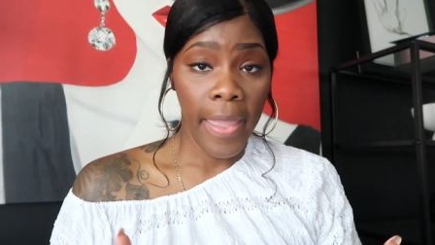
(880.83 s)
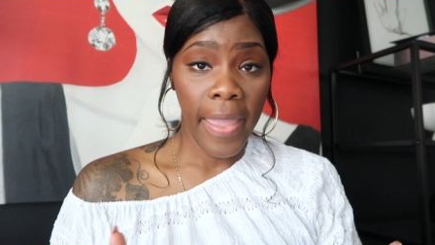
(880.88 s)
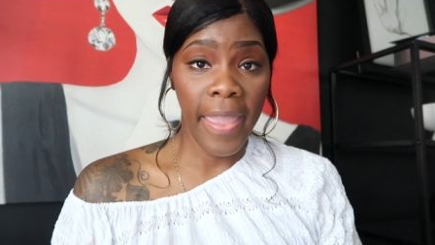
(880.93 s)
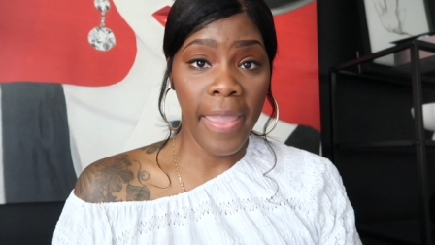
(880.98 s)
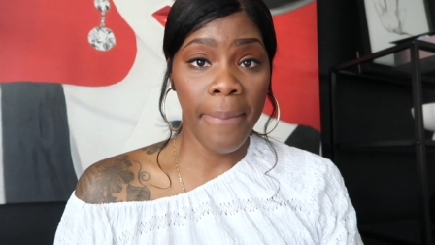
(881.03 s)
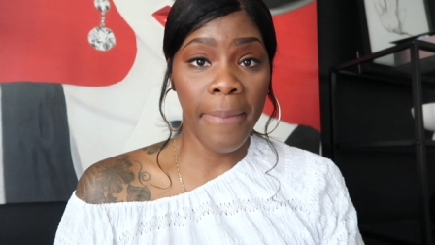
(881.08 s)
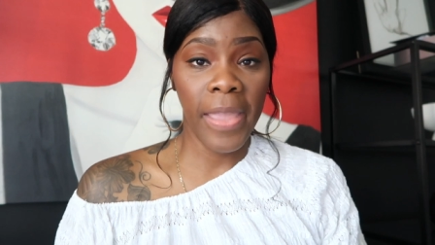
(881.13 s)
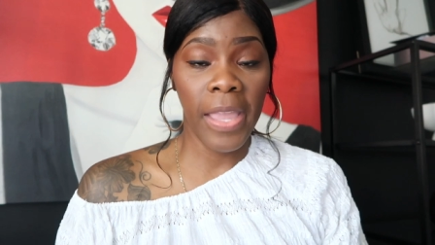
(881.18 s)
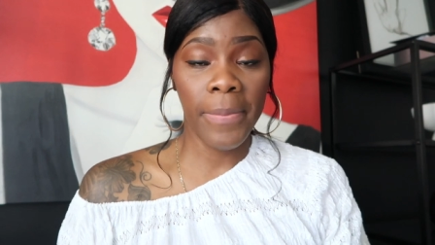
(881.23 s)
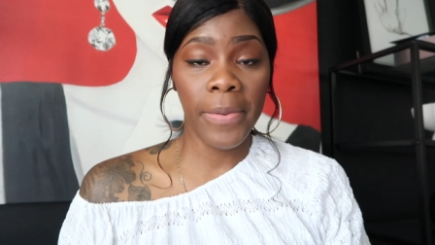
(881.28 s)

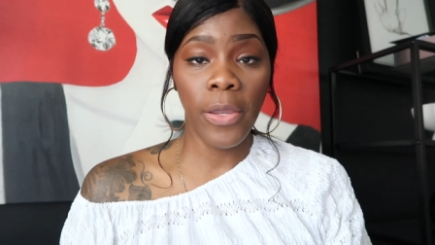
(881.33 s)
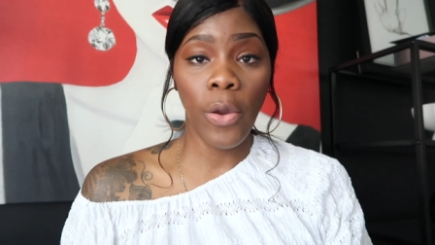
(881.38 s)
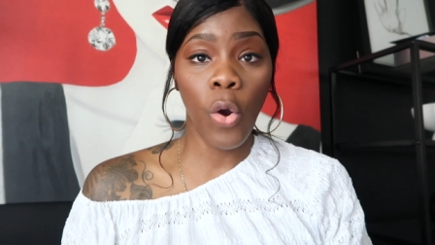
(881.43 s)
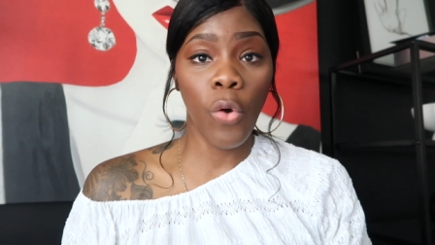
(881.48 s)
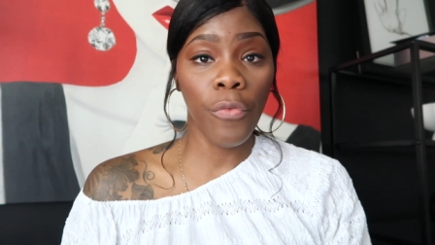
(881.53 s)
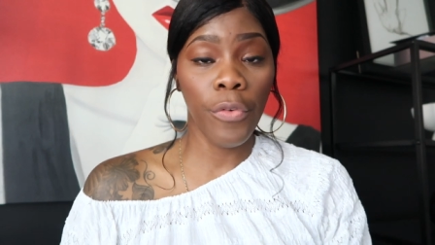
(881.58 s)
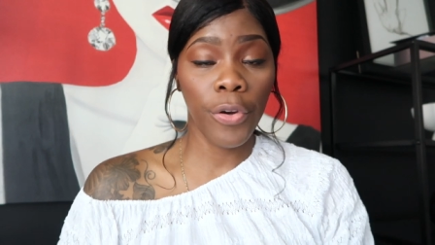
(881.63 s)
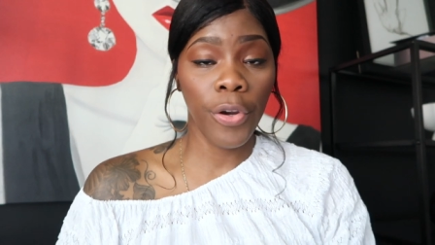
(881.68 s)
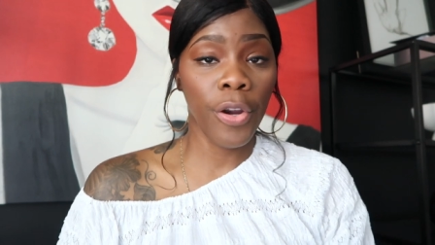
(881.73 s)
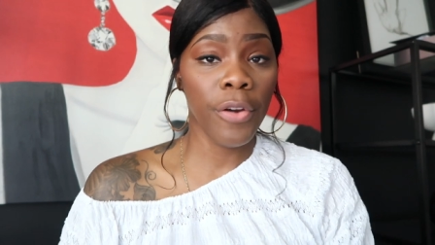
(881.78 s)
it may be
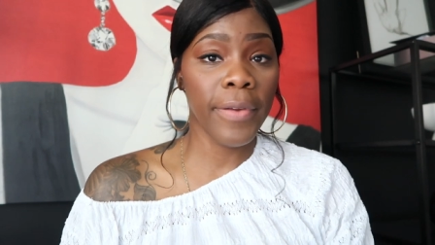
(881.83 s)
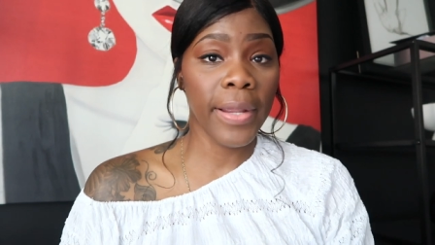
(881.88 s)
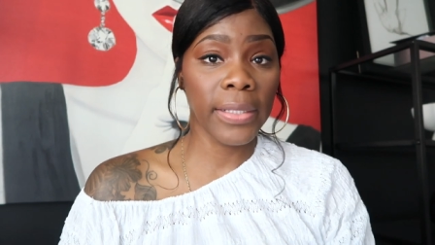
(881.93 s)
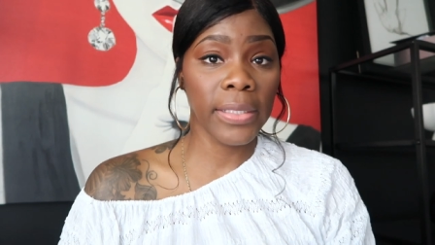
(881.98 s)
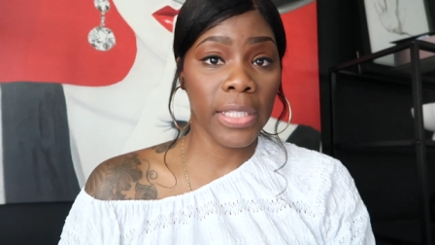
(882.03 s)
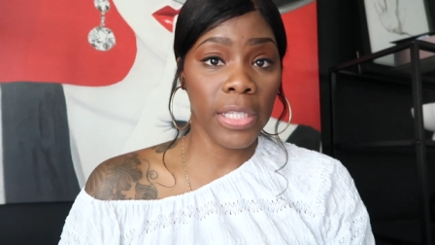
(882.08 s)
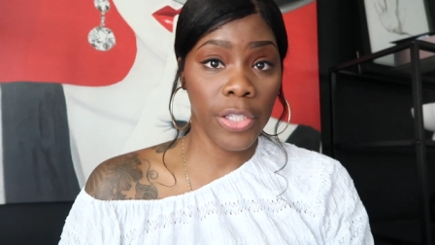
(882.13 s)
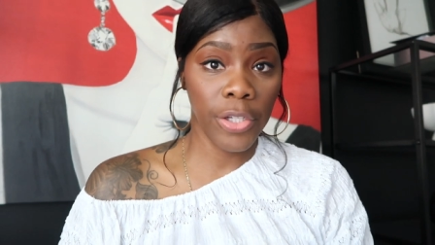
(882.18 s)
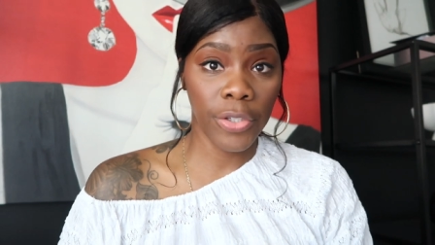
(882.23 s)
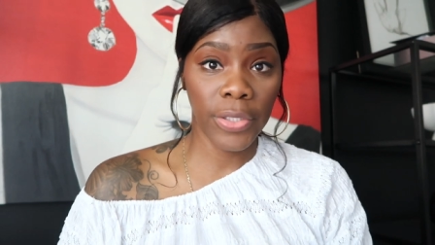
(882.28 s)

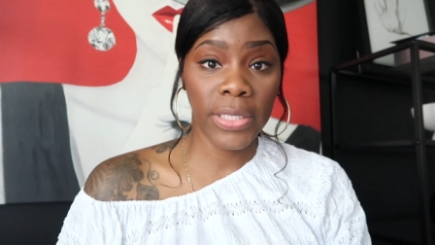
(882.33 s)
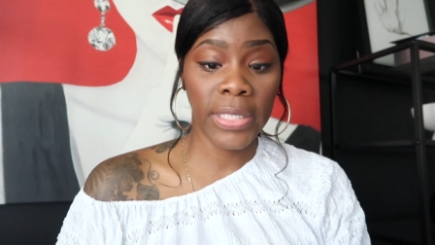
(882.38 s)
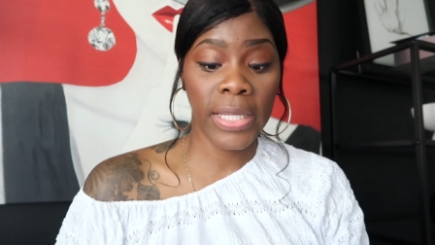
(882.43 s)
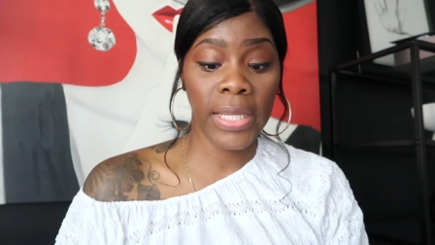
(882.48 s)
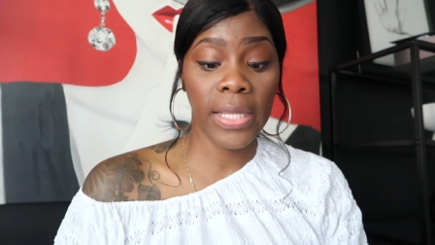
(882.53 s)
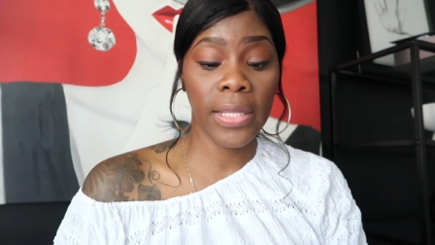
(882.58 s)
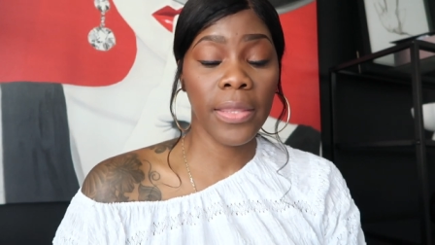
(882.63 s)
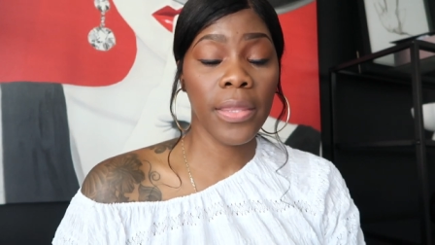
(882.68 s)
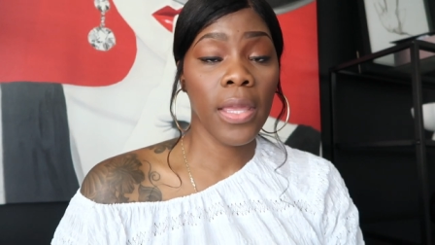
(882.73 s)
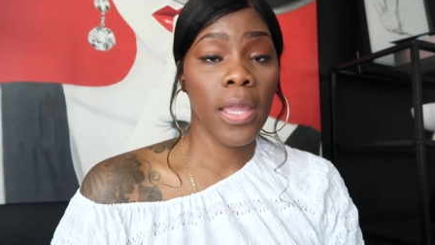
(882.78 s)
overcorrecting your
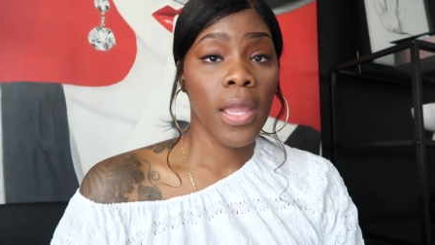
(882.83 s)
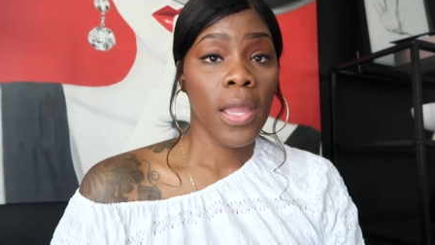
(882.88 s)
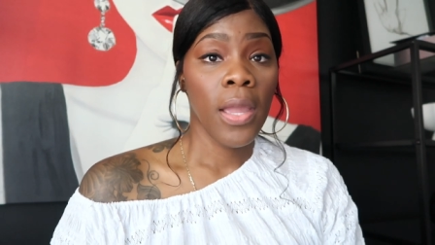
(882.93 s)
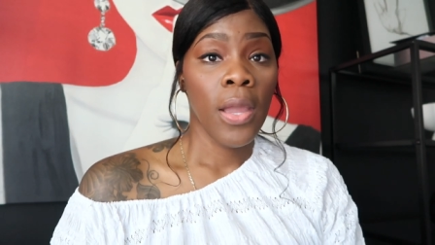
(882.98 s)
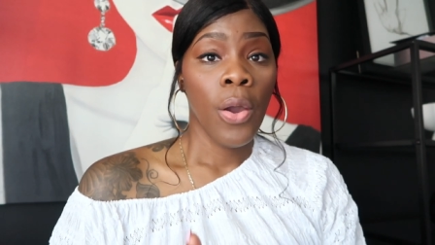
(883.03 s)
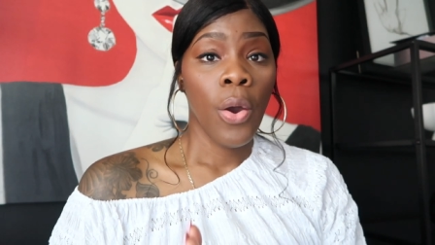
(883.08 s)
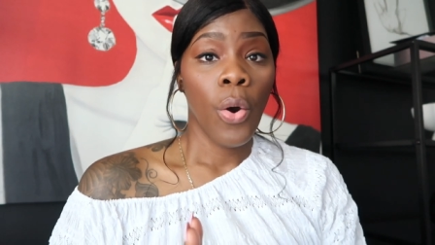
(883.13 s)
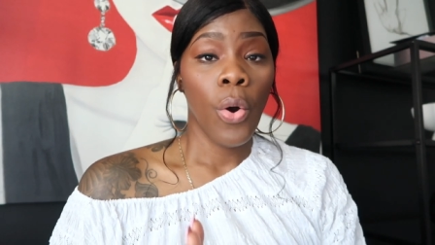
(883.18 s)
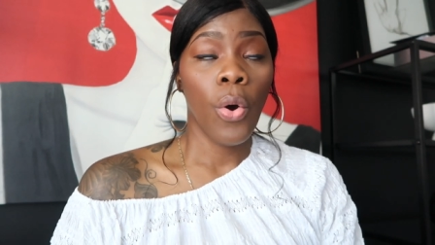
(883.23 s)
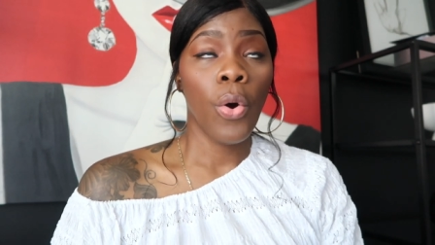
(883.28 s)
teeth.
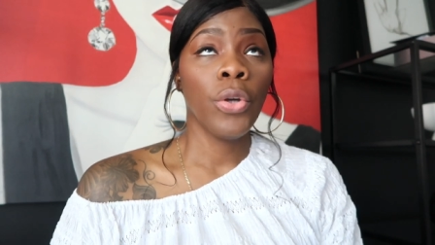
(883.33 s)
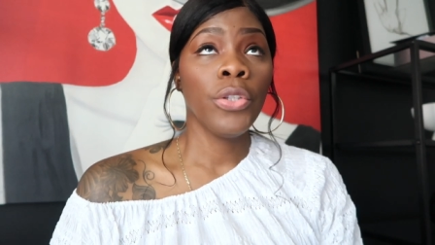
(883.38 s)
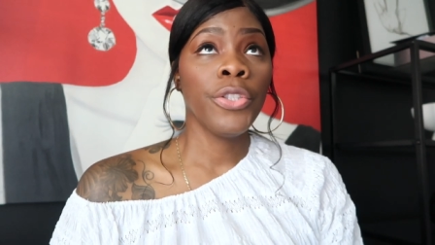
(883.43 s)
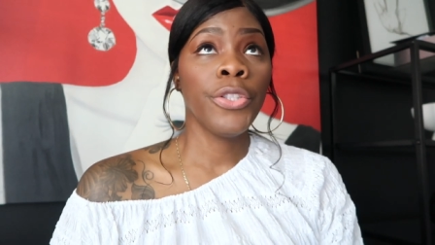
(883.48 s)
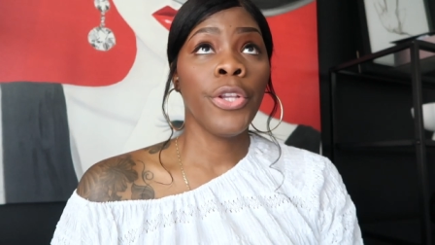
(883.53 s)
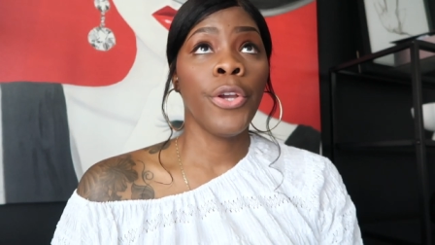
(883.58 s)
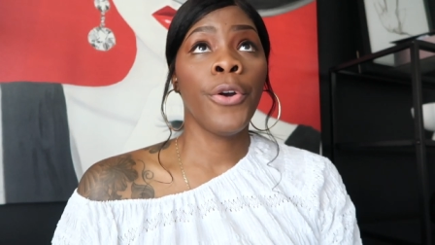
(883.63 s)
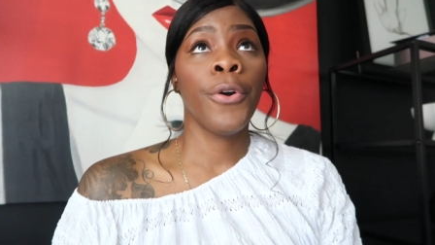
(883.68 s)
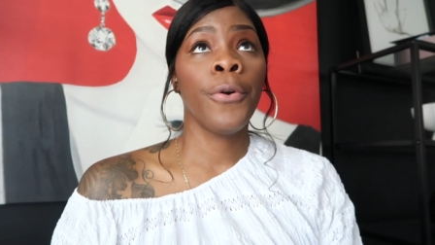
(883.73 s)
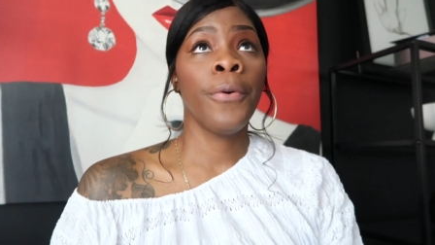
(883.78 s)

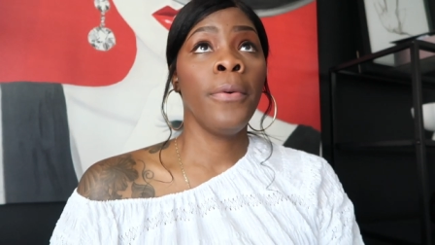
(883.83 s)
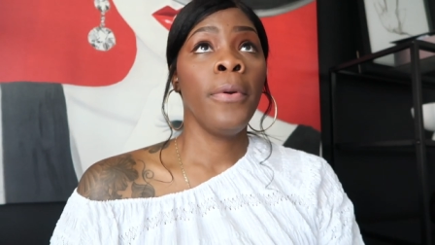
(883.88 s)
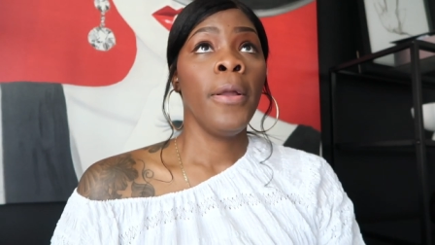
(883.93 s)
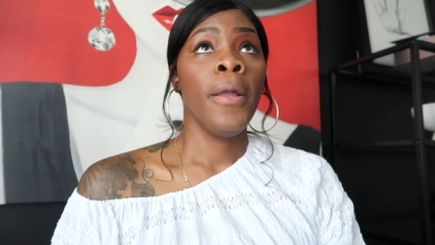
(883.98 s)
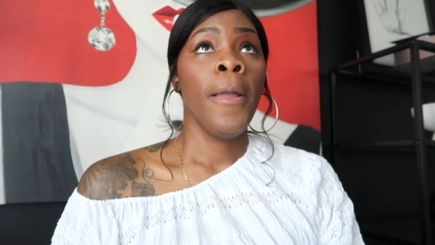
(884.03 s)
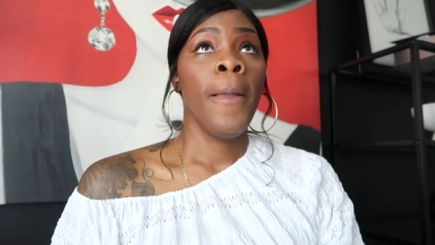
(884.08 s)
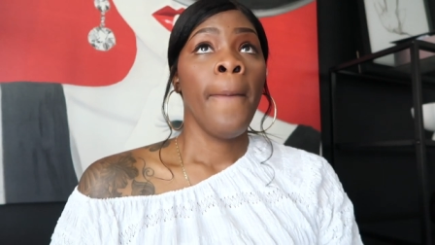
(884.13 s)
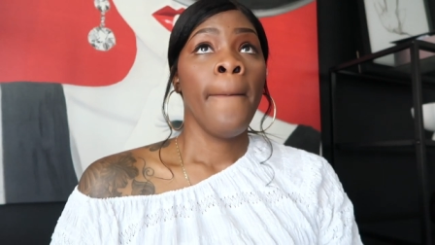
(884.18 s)
Also,